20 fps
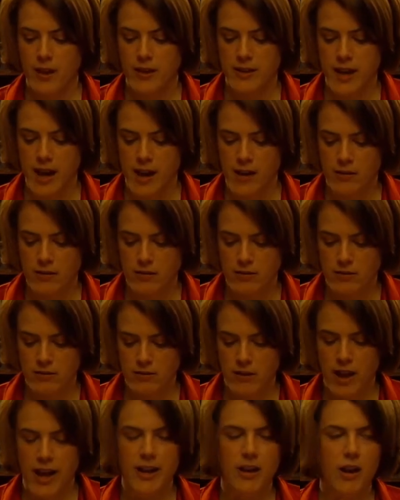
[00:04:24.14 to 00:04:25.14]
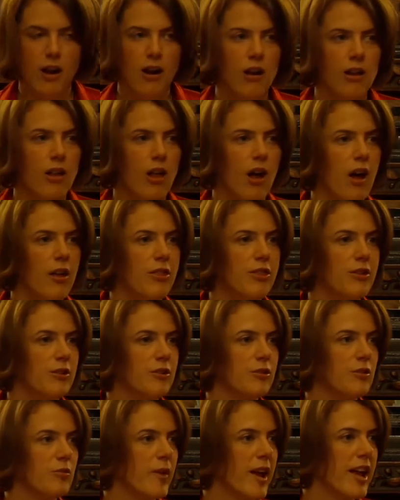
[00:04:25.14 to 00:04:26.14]
Now, like all
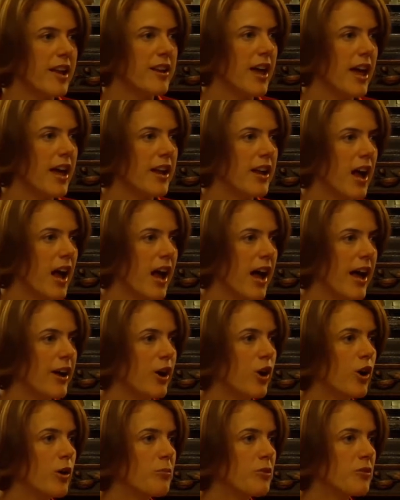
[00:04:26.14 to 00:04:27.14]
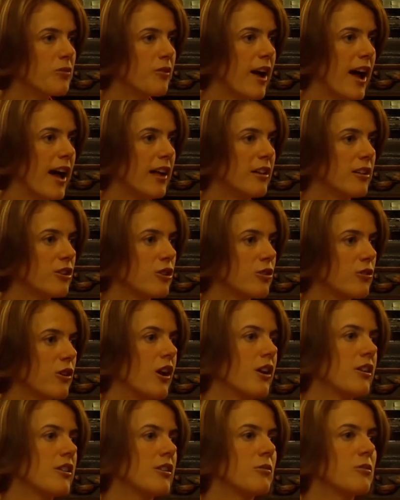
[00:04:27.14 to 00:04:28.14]
authors, Rand had high hopes for Atlas
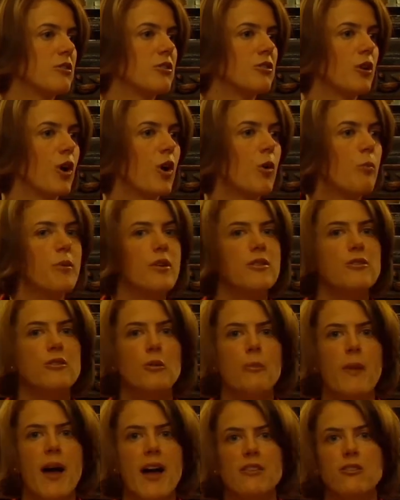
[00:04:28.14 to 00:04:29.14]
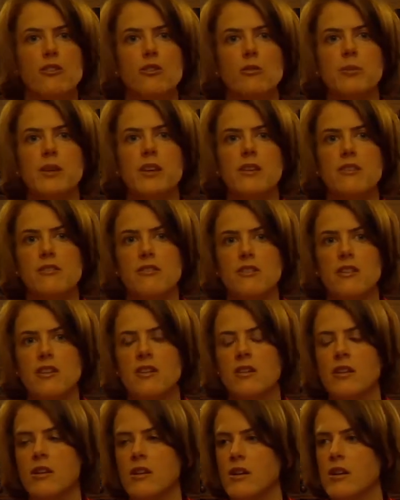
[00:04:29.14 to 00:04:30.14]
Shrugged. It was her opus, her masterpiece,
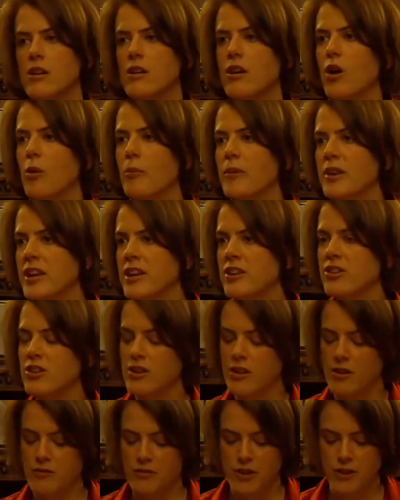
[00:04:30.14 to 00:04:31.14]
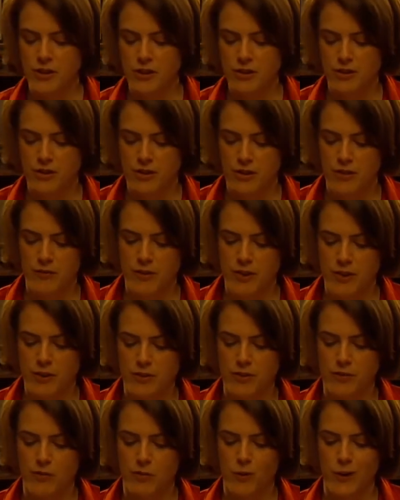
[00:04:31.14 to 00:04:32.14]
the culmination of years
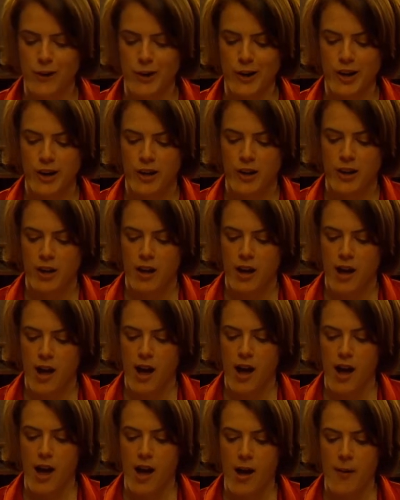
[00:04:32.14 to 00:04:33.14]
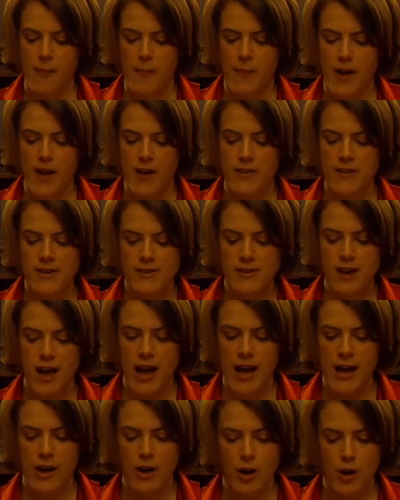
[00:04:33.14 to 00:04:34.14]
of work. And these
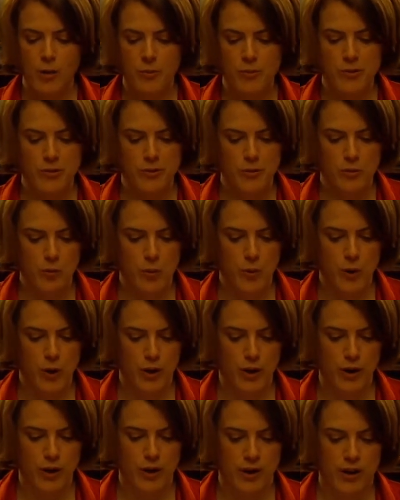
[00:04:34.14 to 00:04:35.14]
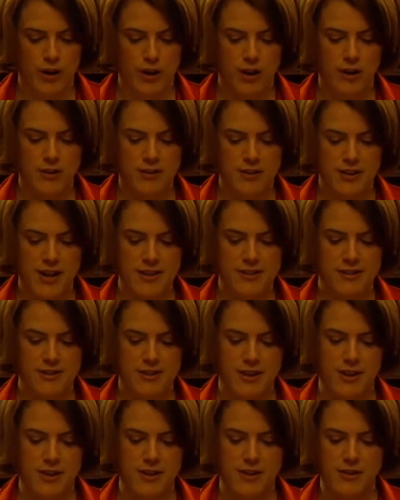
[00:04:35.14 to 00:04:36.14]
high hopes were
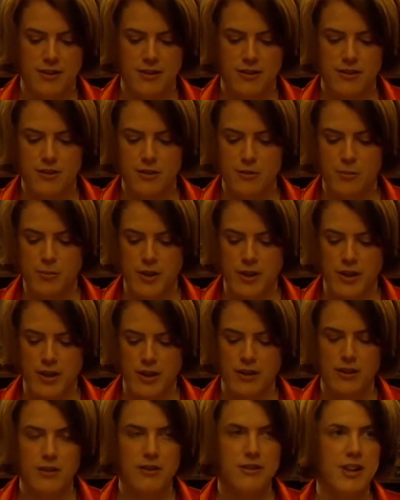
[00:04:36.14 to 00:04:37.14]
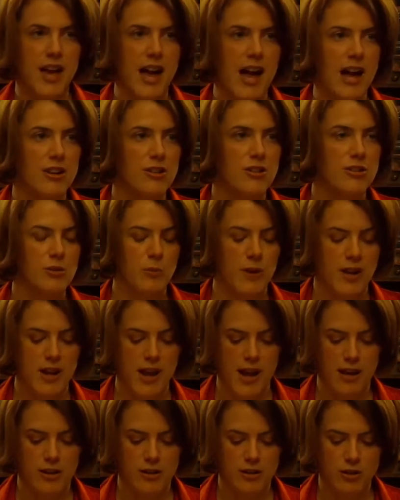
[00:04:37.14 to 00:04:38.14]
destined to be dashed when
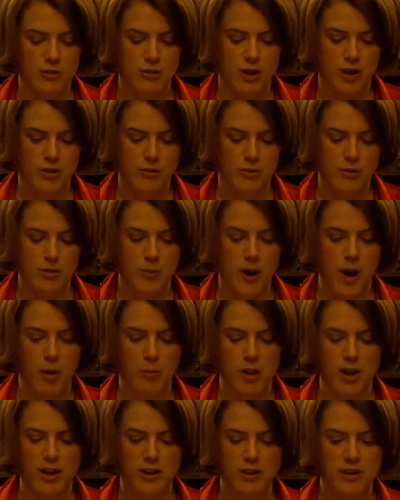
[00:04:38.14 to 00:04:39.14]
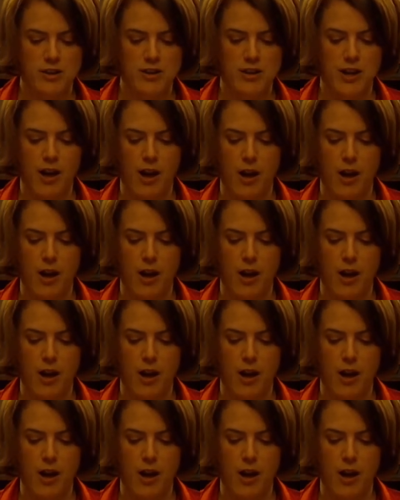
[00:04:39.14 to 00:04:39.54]
Atlas Shrugged was published.